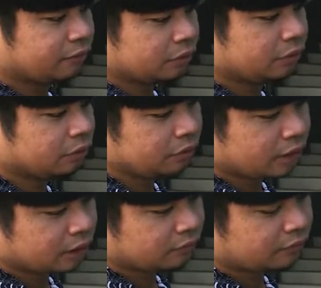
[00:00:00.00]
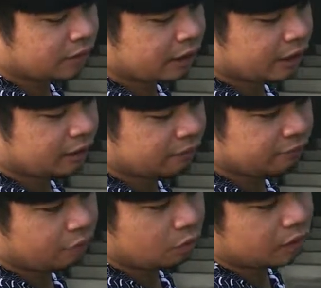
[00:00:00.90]
2, negative
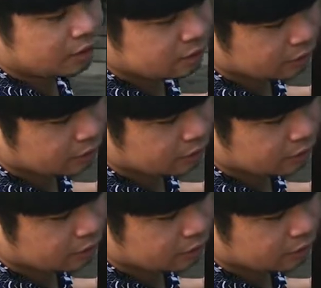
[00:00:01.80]
4. So